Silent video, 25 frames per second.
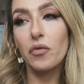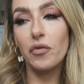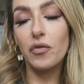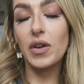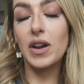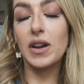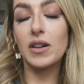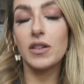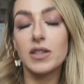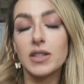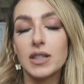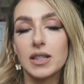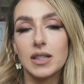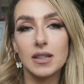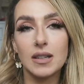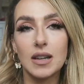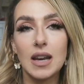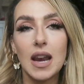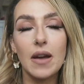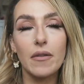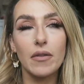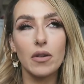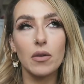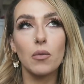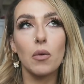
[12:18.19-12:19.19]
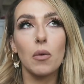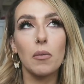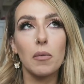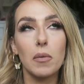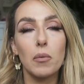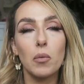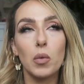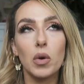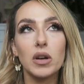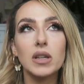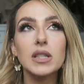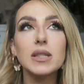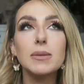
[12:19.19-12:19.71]
fears it and every
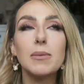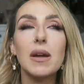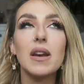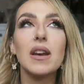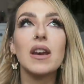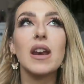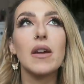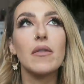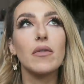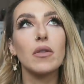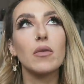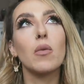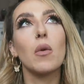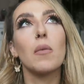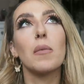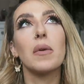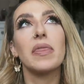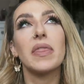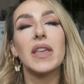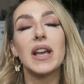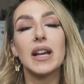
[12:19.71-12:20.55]
woman worries about it and every woman